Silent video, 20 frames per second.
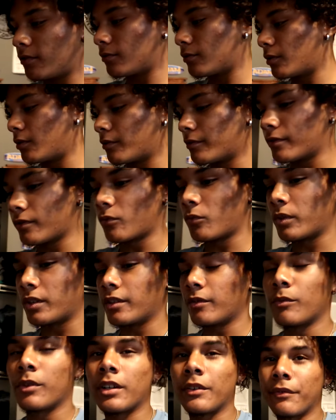The roads are
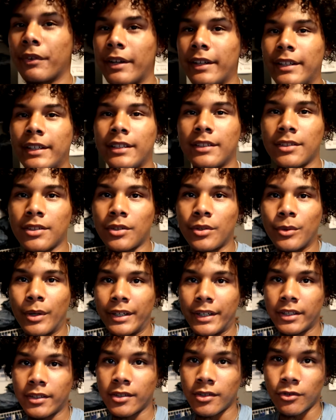wet. Whatever I need to do,
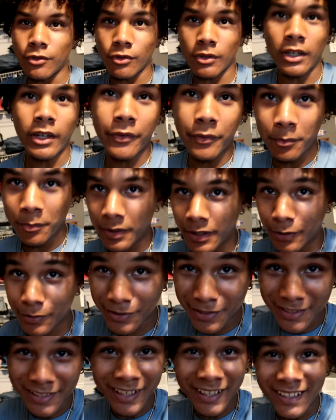I need to drive and be
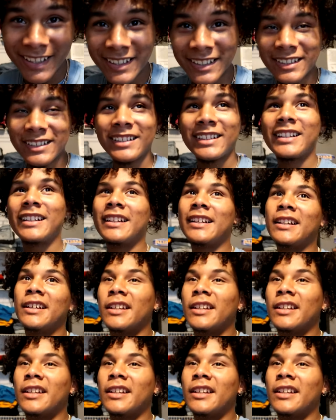outside.